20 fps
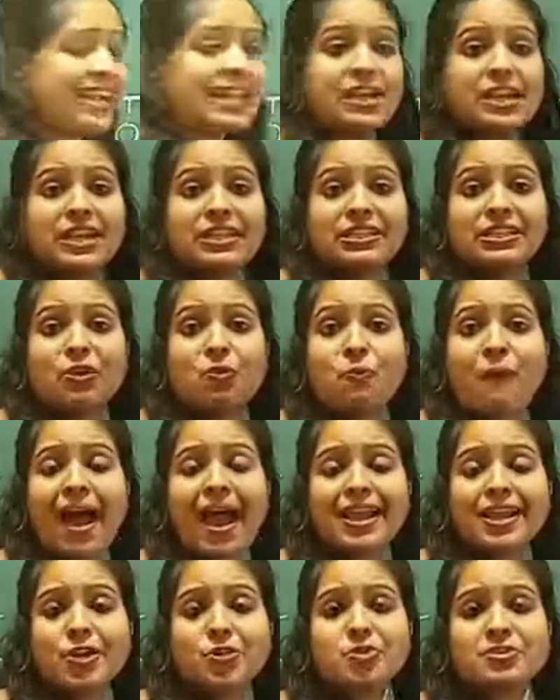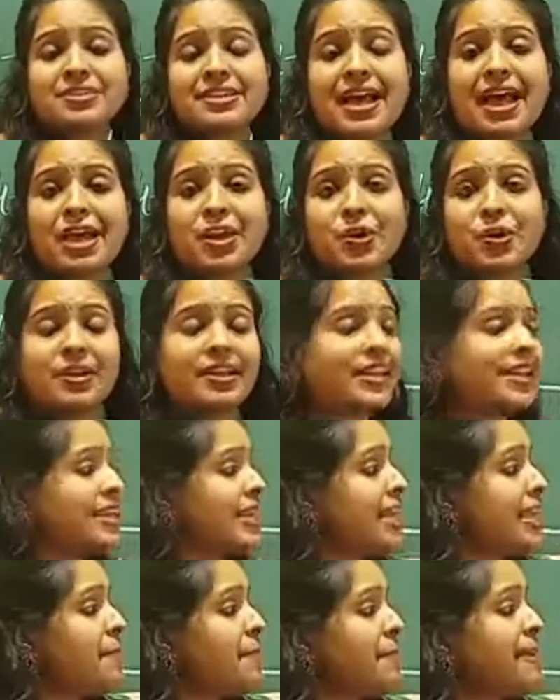side, the values are
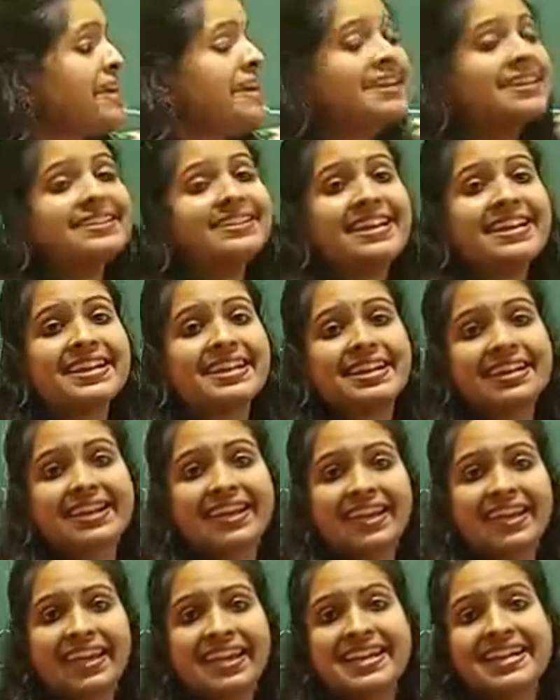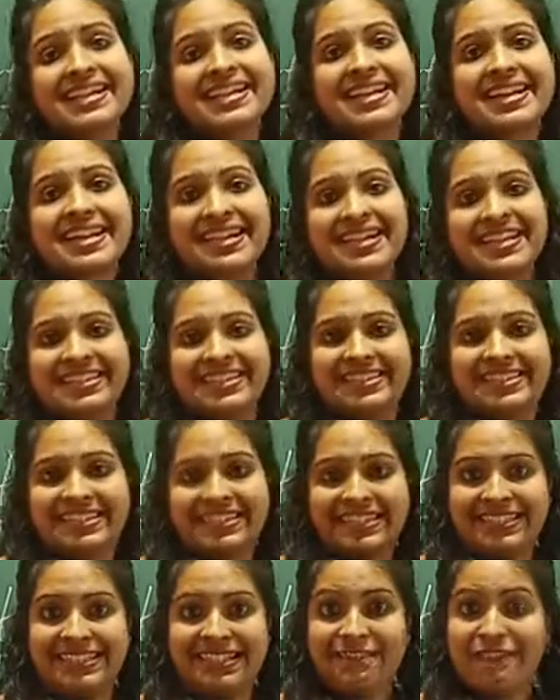keep
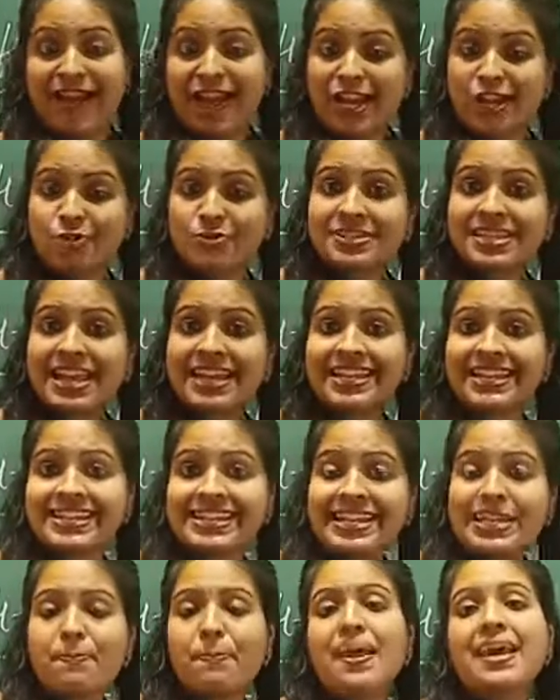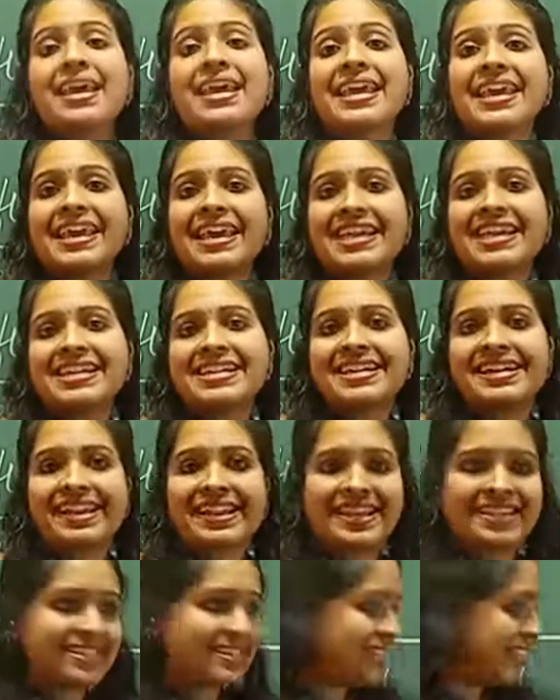increasing. The values are keep
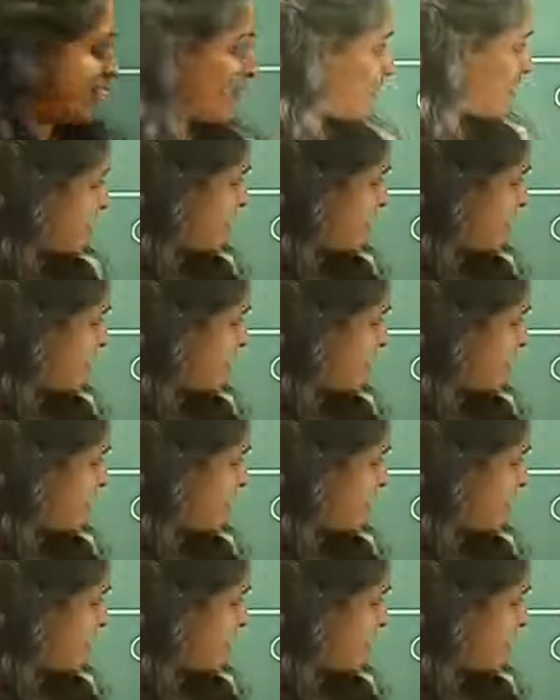increasing.